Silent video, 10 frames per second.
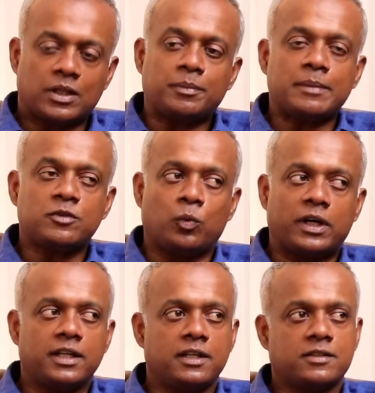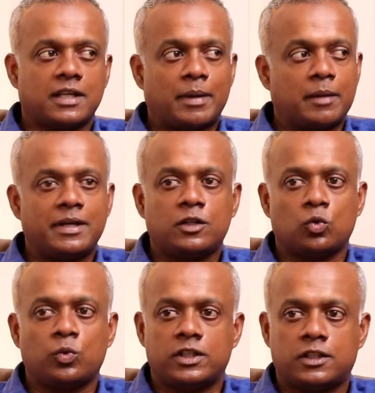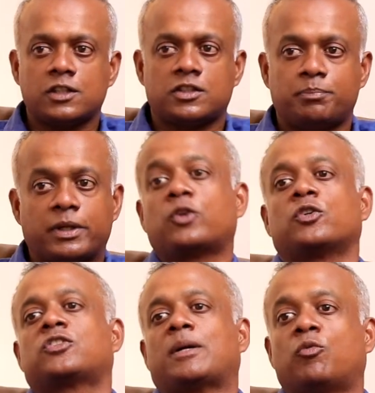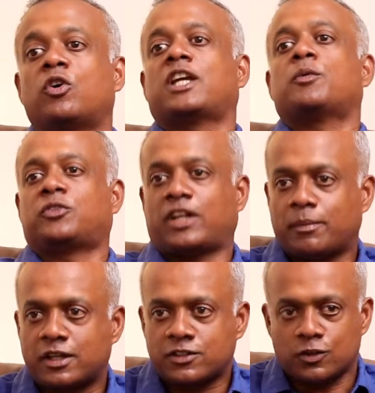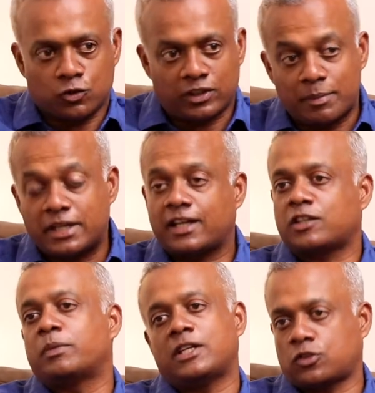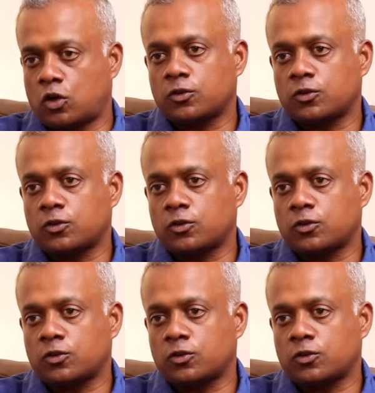Sometimes the worry is, am I being too indulgent because I'm working with Rahman, sir, so let me get as many